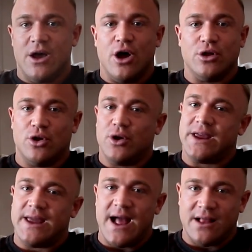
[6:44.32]
a lot
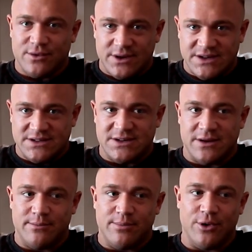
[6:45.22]
of calories
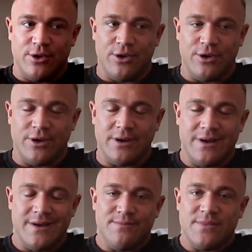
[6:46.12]
per
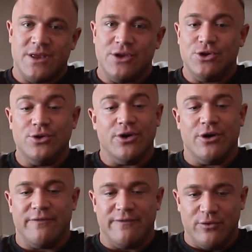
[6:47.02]
unit
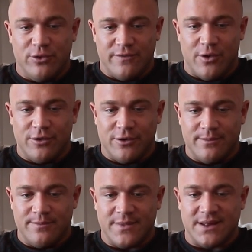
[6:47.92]
of food volume.
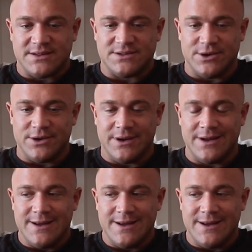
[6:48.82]
So